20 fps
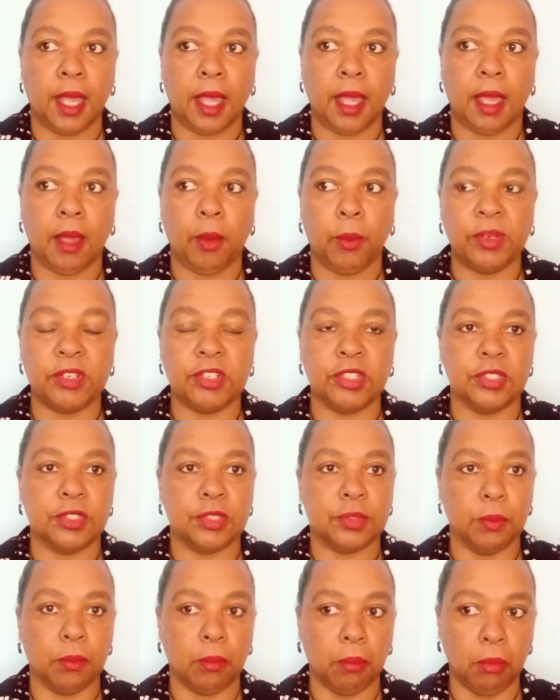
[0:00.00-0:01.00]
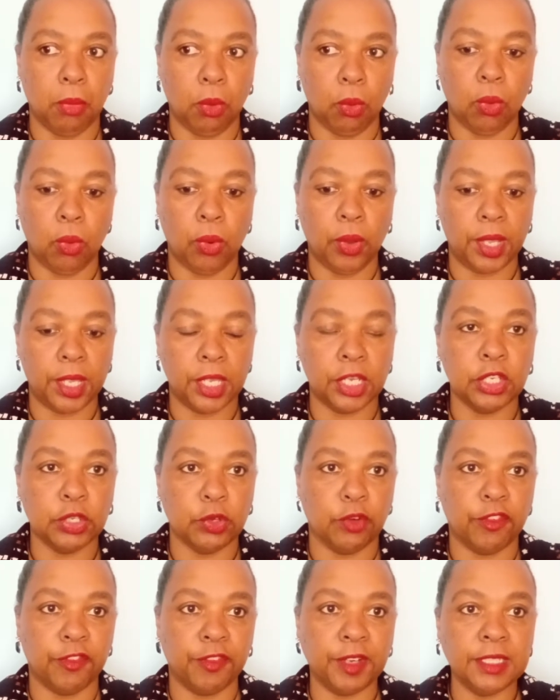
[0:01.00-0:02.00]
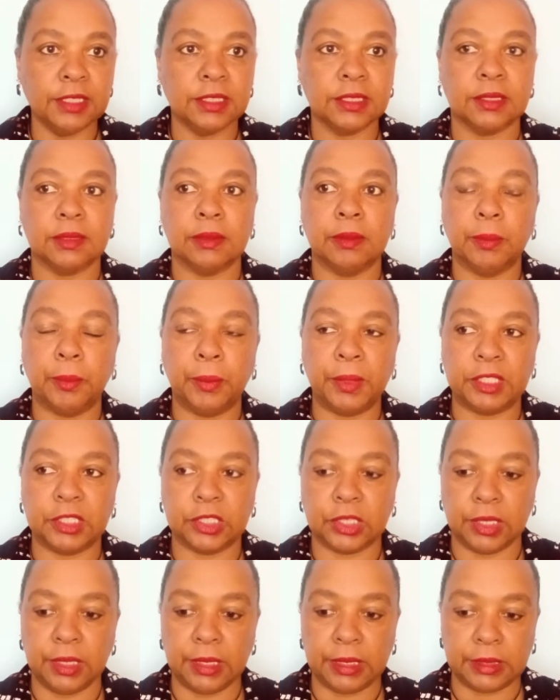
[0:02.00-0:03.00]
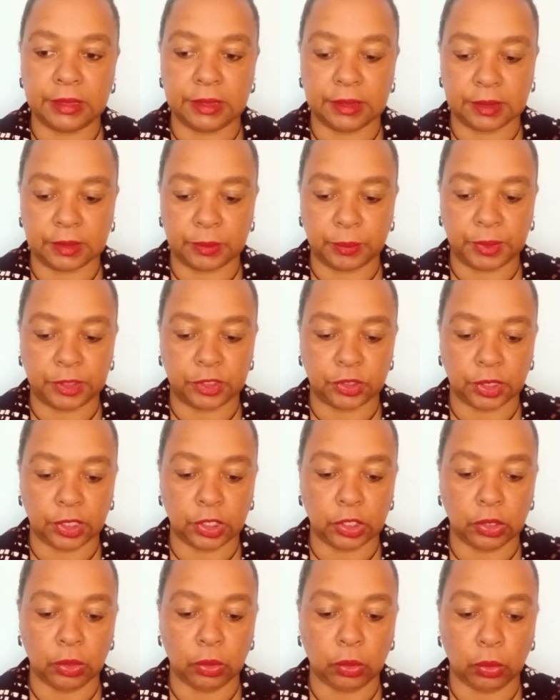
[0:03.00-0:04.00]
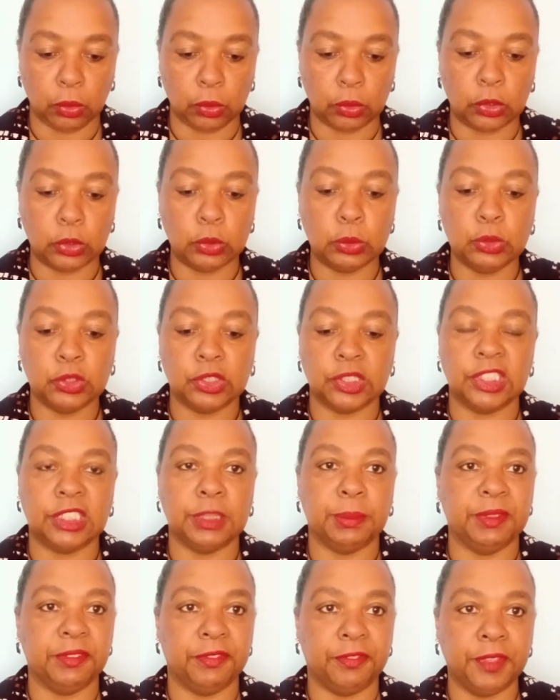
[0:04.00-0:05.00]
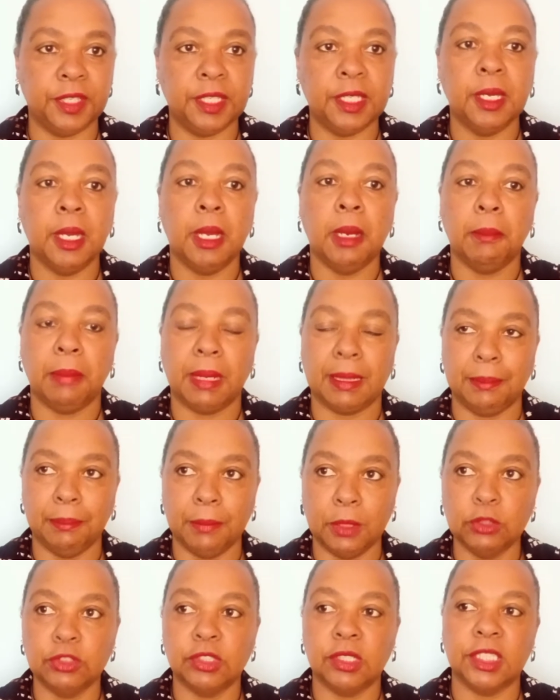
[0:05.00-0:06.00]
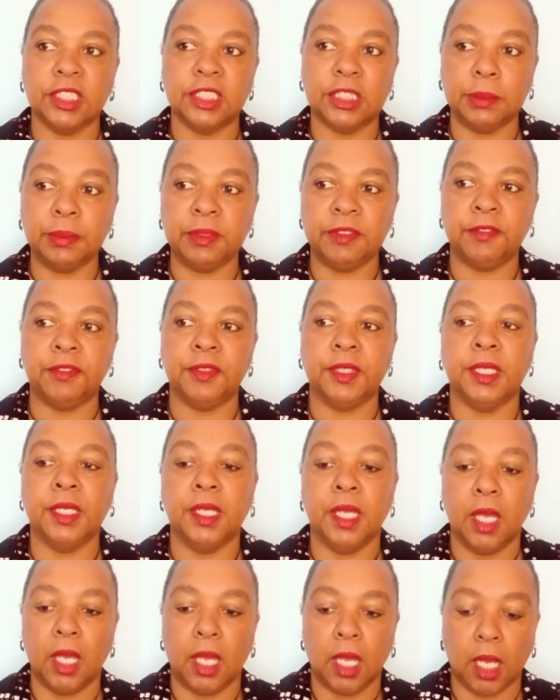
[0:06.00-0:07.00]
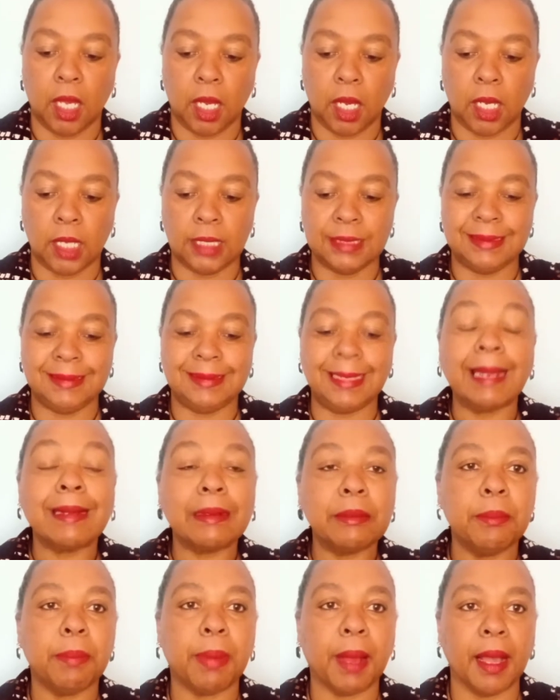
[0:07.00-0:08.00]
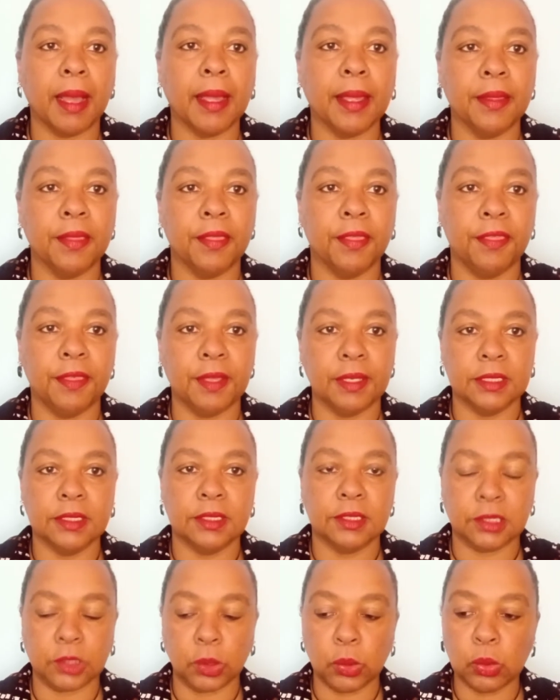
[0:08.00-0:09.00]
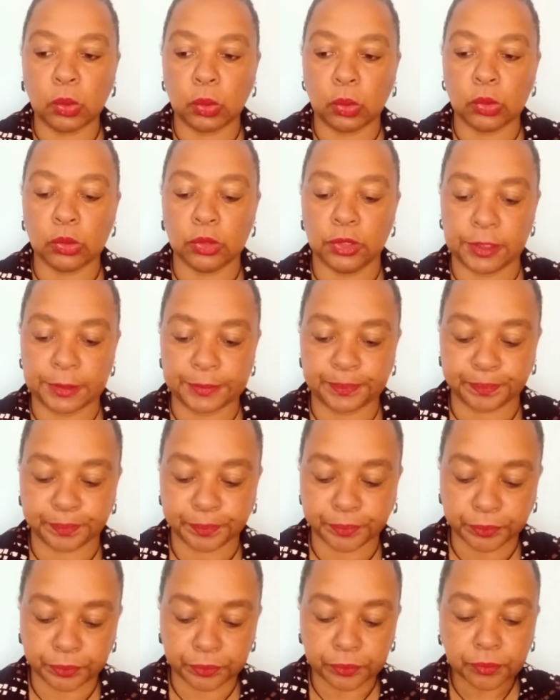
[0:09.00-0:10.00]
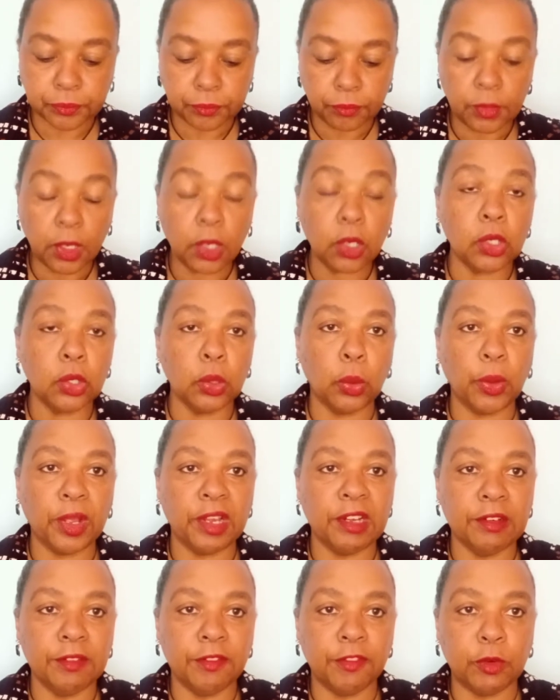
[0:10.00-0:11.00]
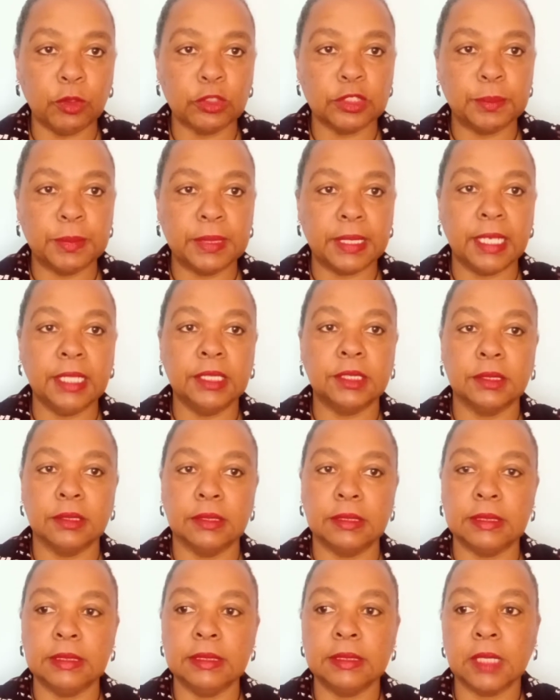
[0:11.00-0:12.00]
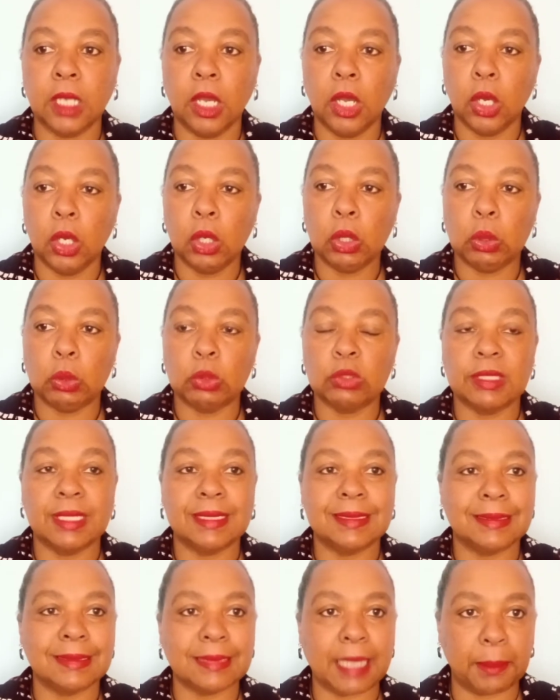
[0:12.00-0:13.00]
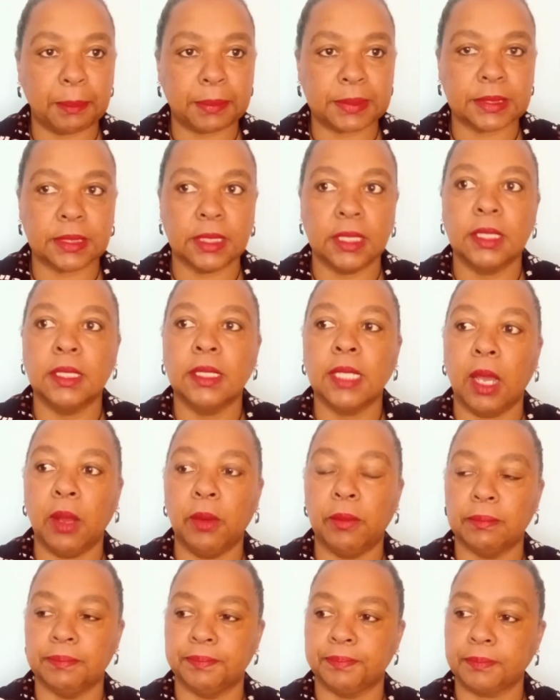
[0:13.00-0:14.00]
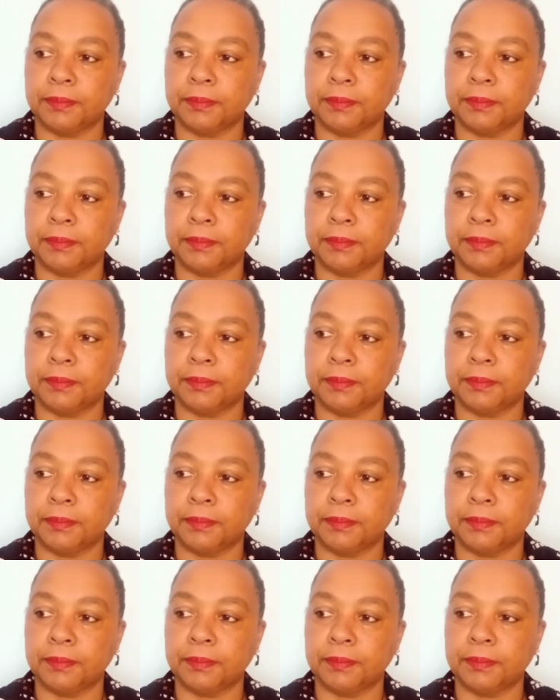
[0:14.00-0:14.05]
which is more in your face, which includes GBV, but mostly GBV done by the so-called law enforcement agencies called SAPs. Now,